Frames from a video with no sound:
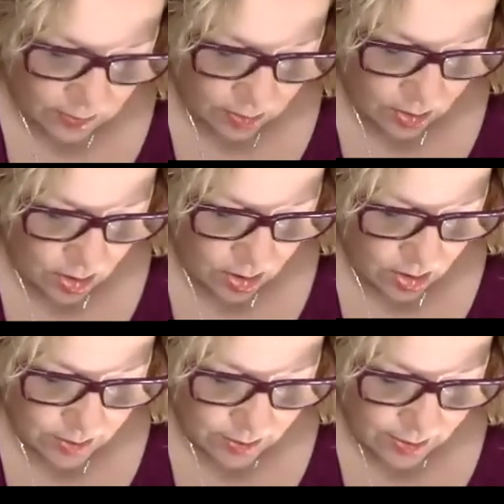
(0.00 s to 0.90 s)
Good.
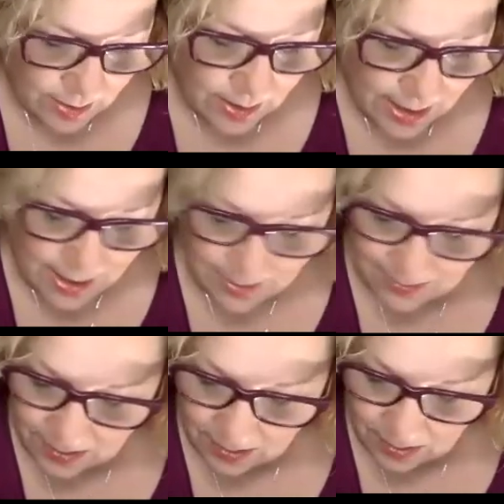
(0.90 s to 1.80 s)
And
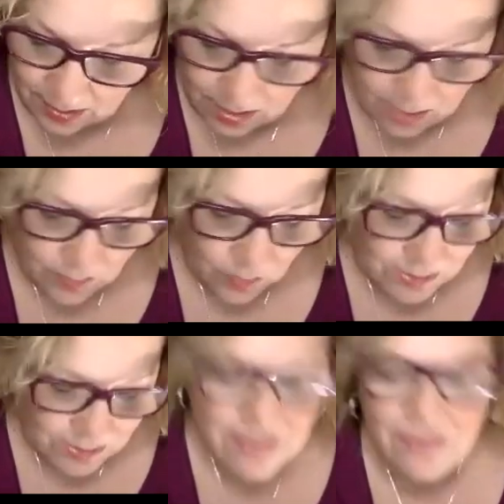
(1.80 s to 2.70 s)
what
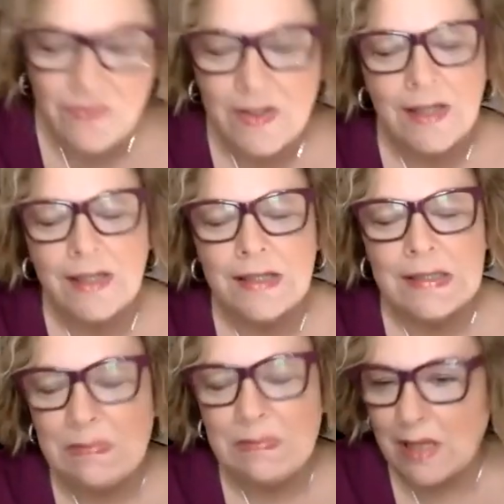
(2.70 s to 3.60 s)
does it feel like it's
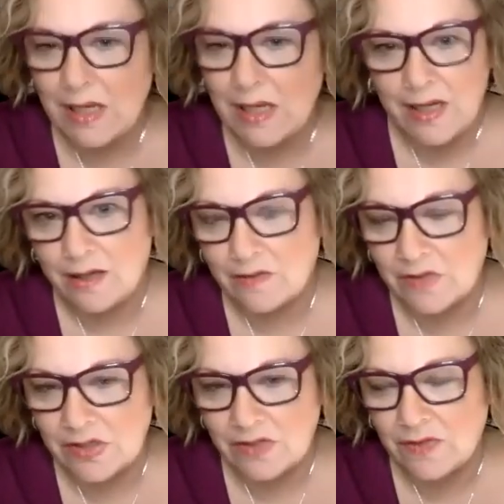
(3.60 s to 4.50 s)
made out of?
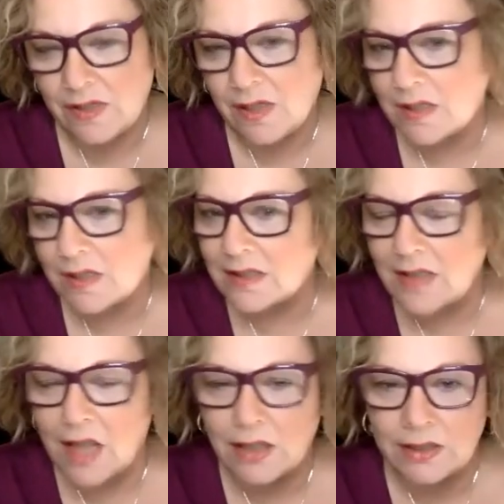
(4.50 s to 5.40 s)
Does it feel like it's
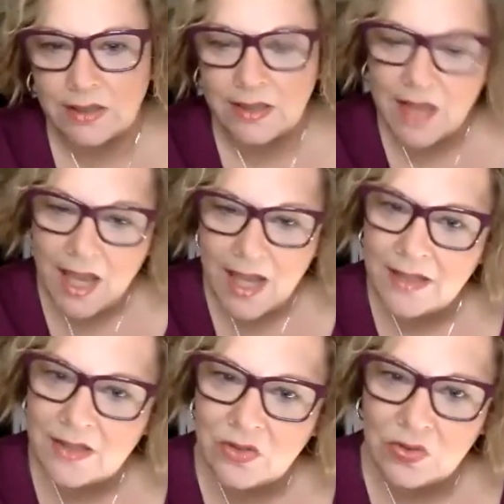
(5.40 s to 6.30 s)
solid and
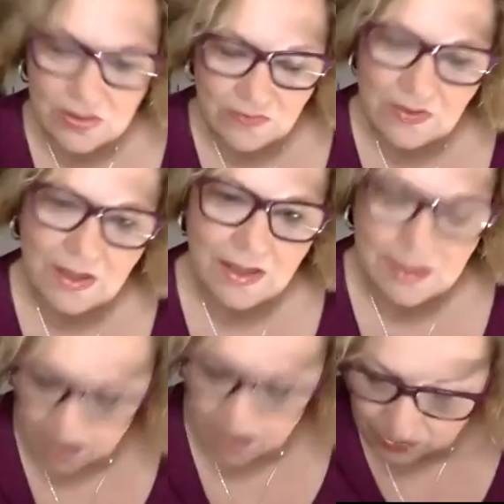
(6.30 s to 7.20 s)
dense or does it feel like it's
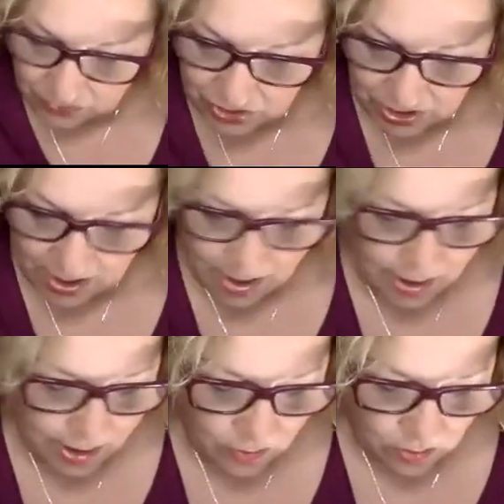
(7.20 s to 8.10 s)
energy,
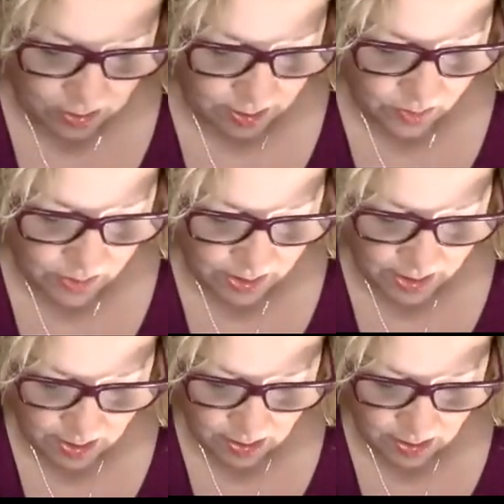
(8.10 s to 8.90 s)
air, or liquid?